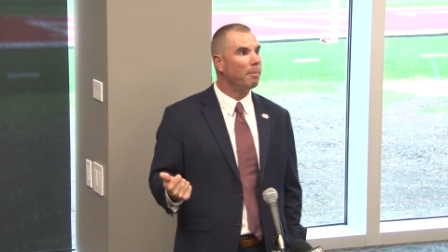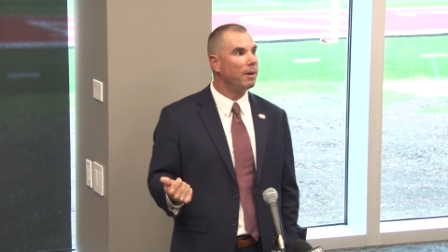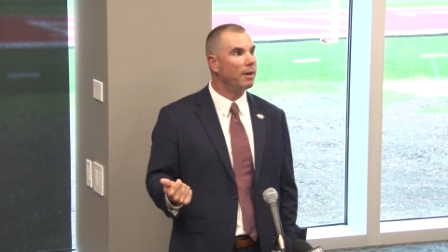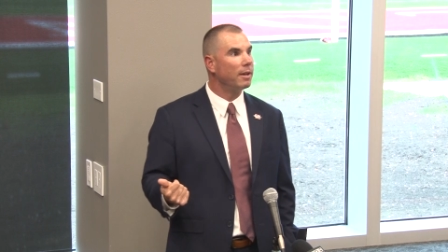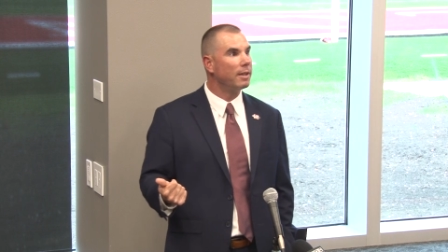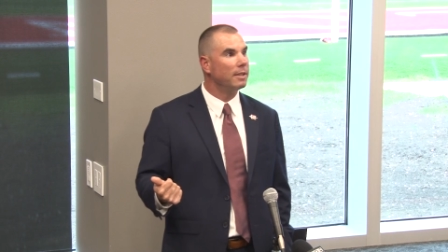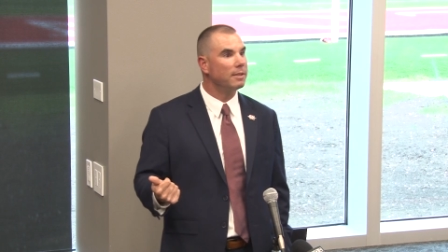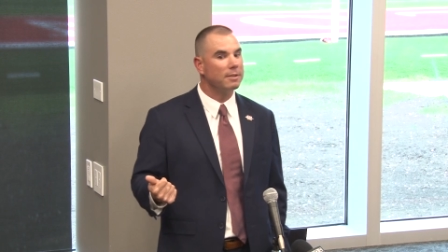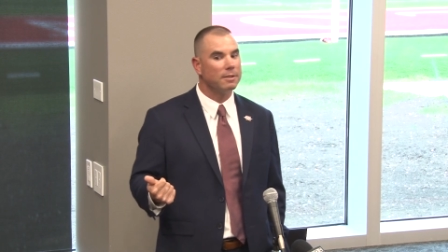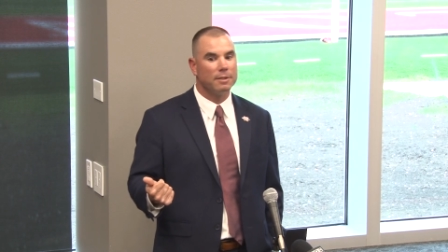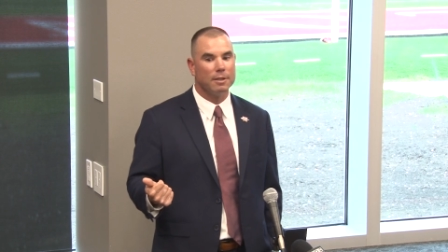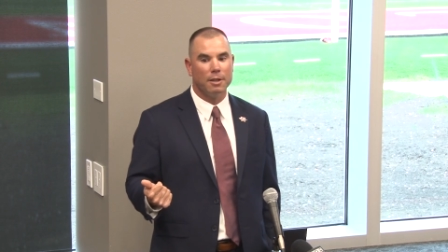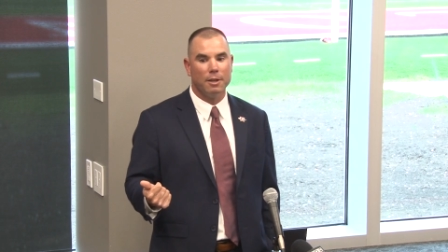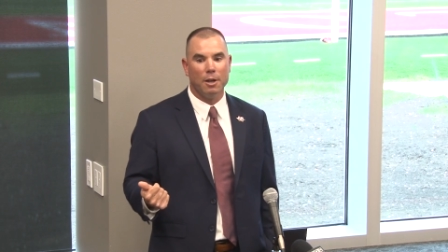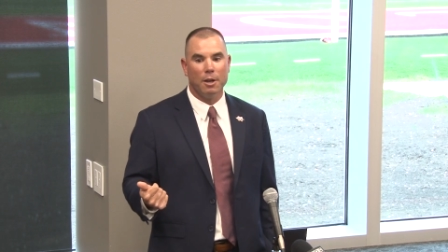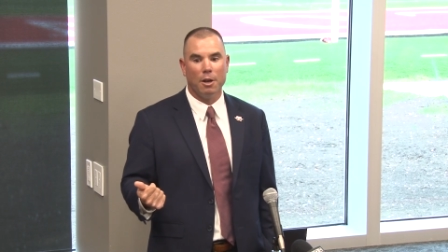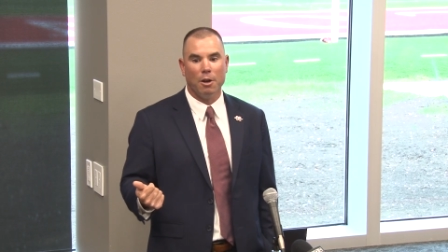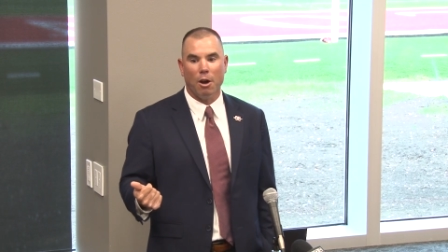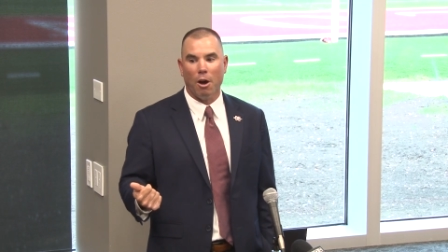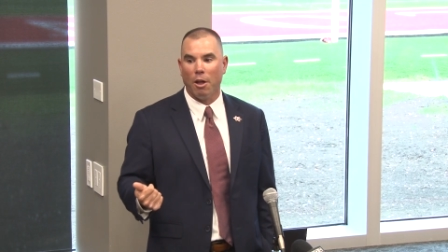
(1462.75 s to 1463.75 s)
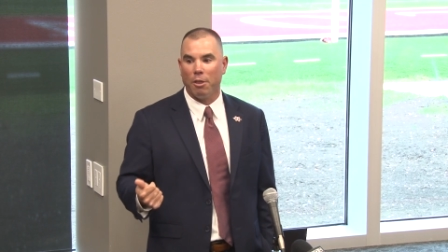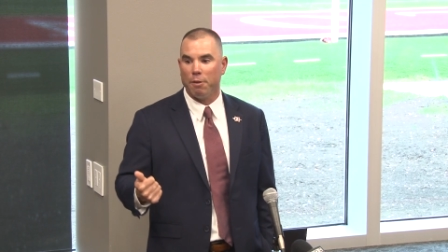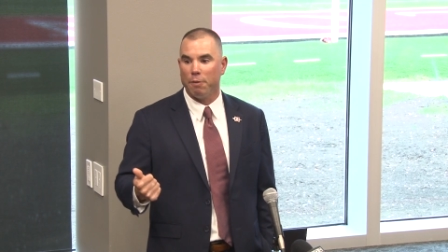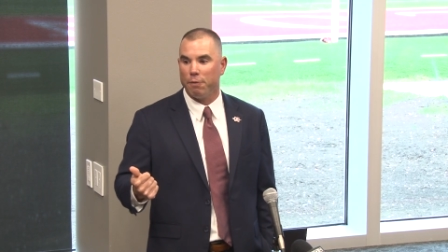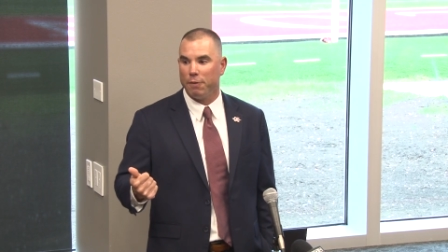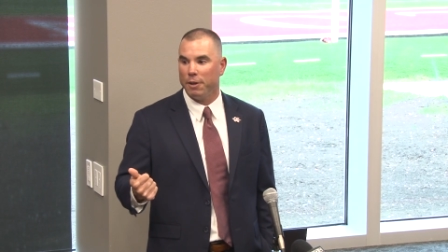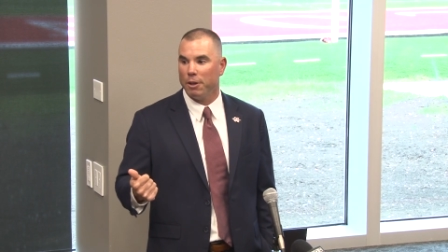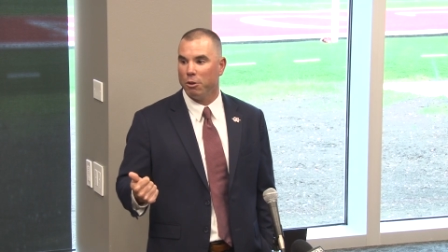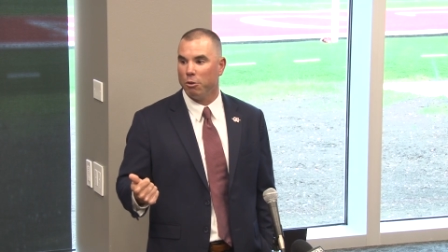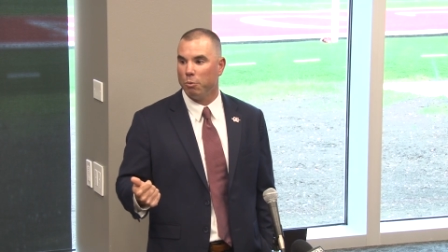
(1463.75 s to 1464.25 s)
Americans. On the
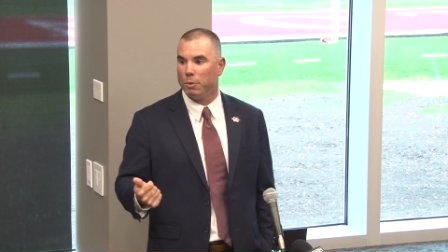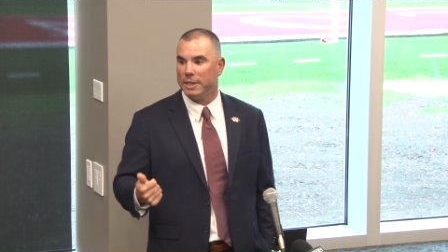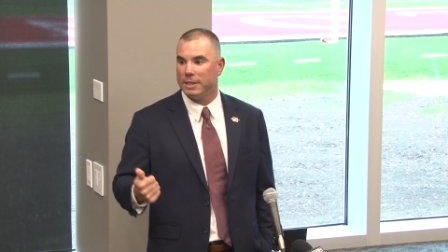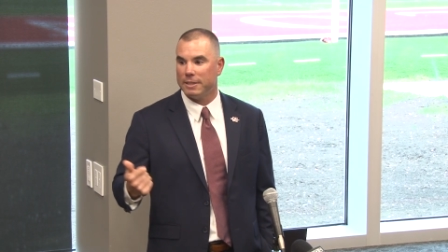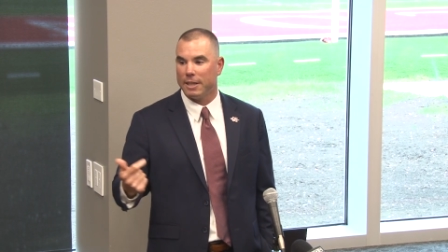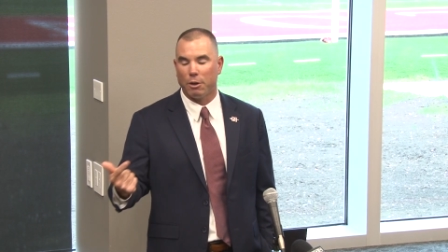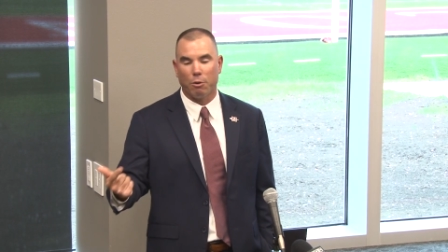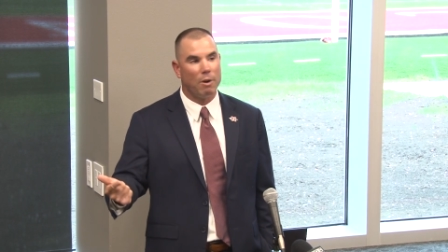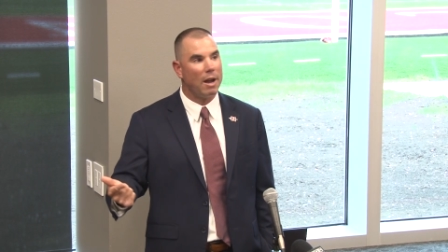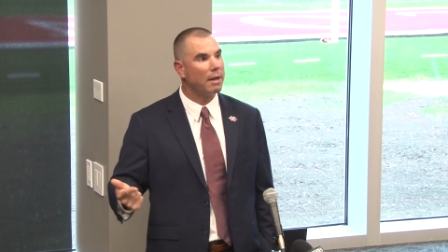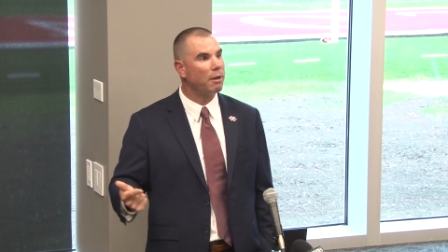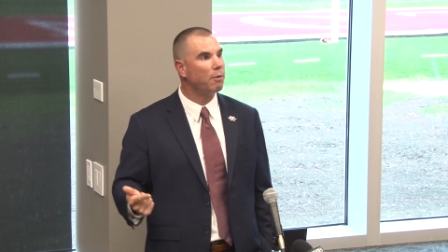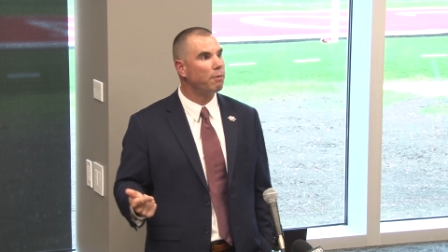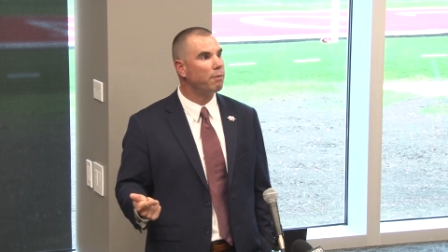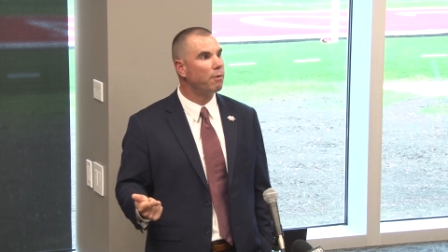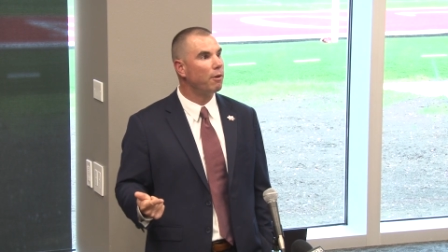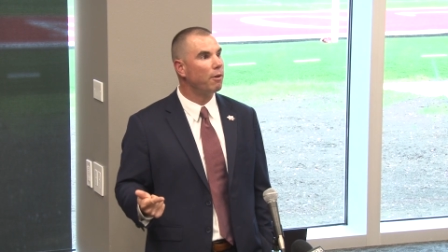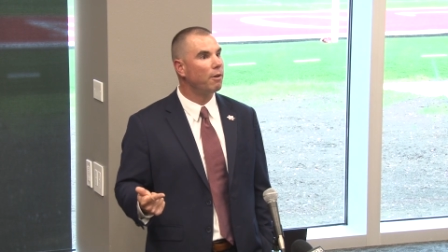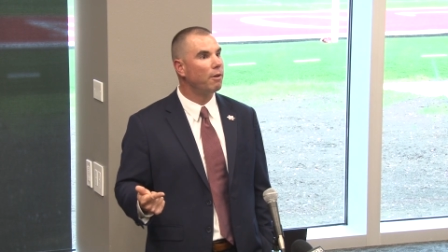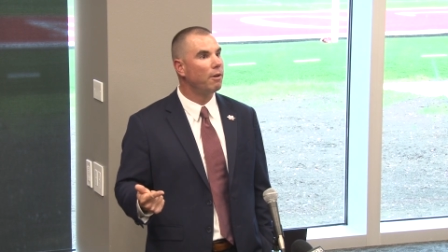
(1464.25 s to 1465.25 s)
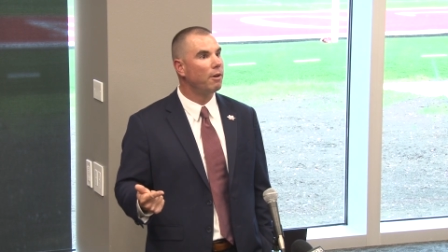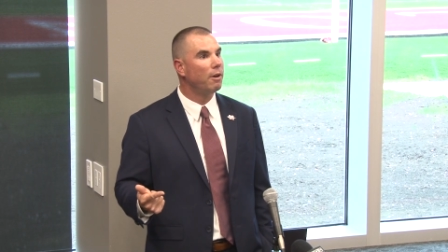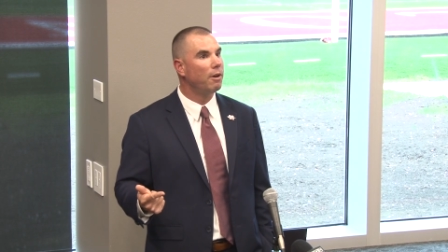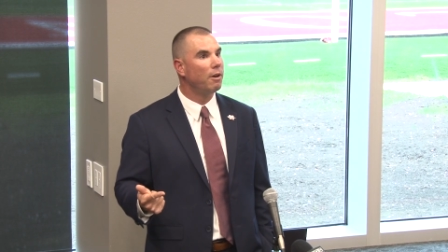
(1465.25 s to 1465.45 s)
field, we set a record for